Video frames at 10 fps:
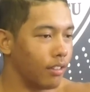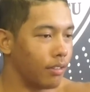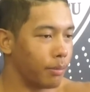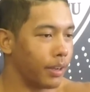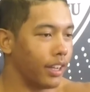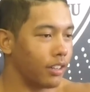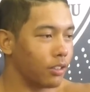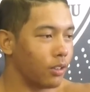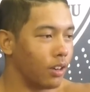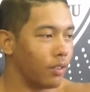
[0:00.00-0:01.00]
for my end
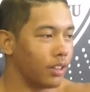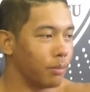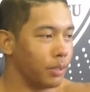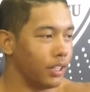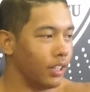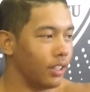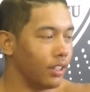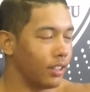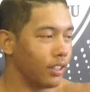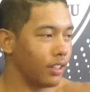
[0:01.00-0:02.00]
goal, I want to be
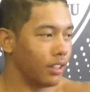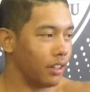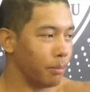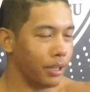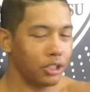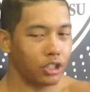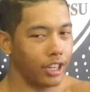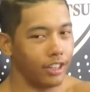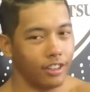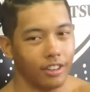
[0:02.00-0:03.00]
the best
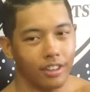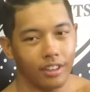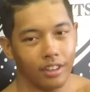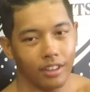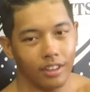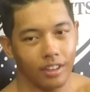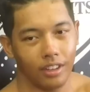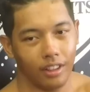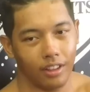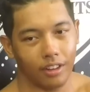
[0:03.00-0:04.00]
trainer
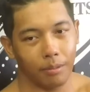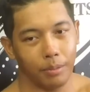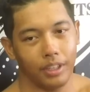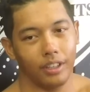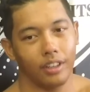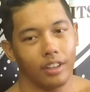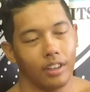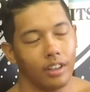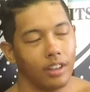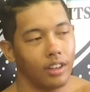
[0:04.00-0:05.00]
there can be.
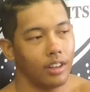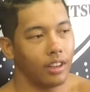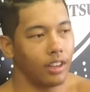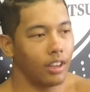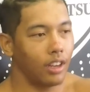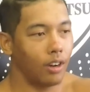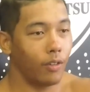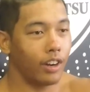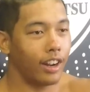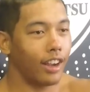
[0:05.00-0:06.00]
I
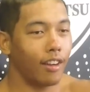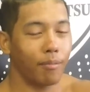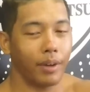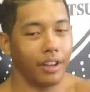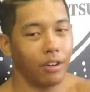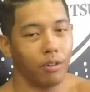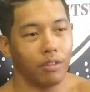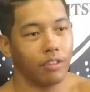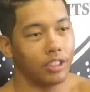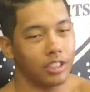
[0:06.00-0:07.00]
want to have my own
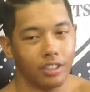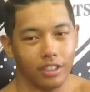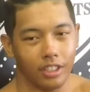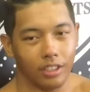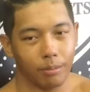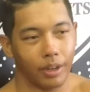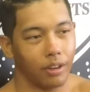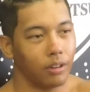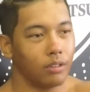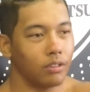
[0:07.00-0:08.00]
facility, my
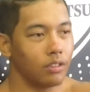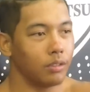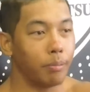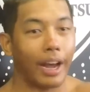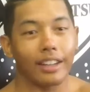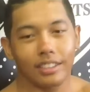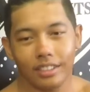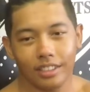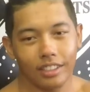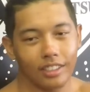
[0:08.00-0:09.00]
own
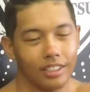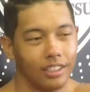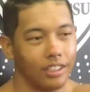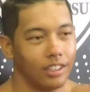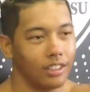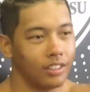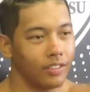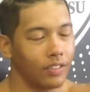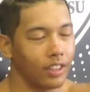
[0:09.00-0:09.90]
mats, you know.